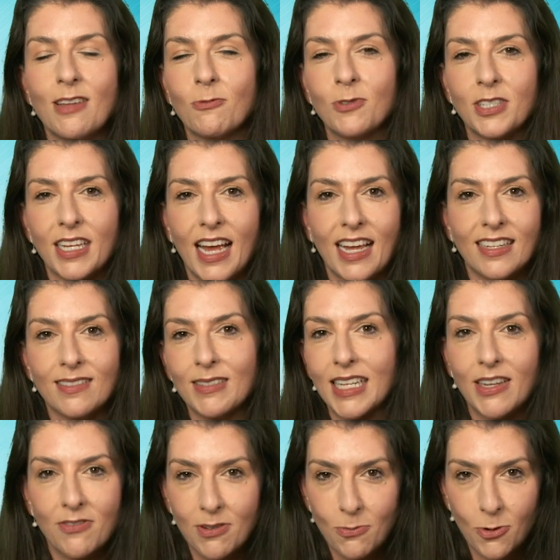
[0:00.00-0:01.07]
and then we'll
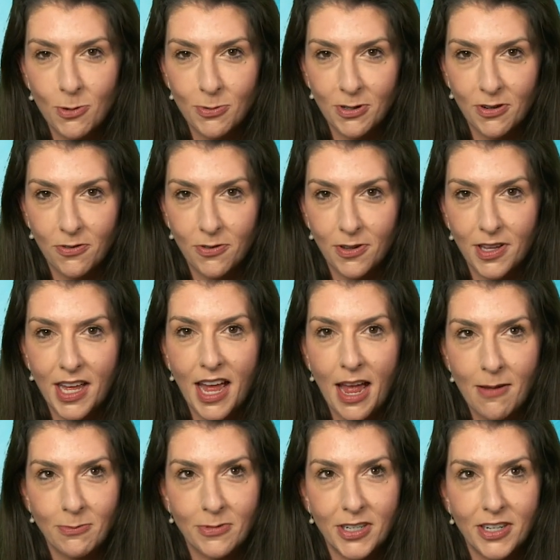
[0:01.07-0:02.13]
get even more beautiful
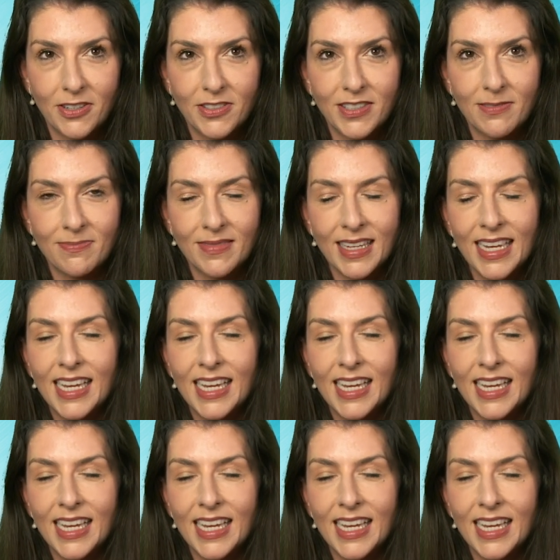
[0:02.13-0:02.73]
embryos.